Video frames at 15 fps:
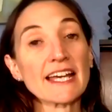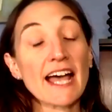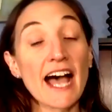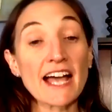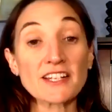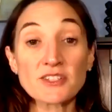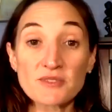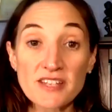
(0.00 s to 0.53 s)

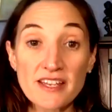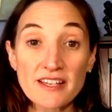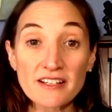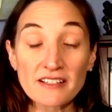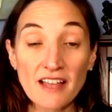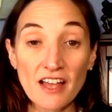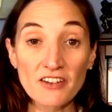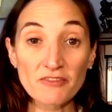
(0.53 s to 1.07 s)
I do take a
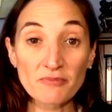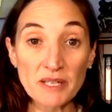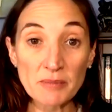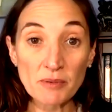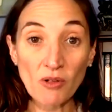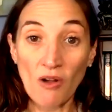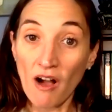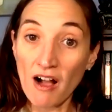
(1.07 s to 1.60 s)
lot of
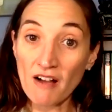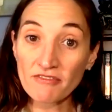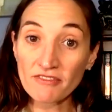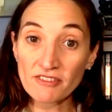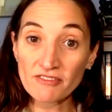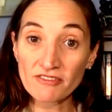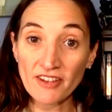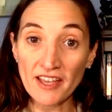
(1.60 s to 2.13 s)
people off
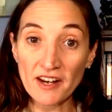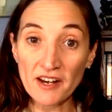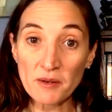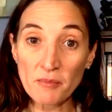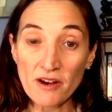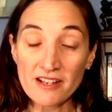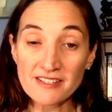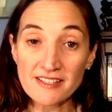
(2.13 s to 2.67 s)
of
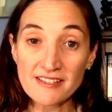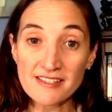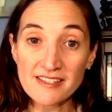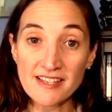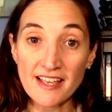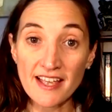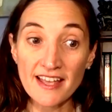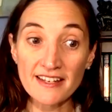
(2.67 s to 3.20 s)

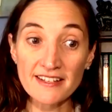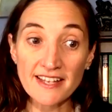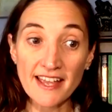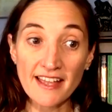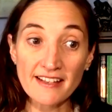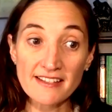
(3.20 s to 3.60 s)
antidepressants and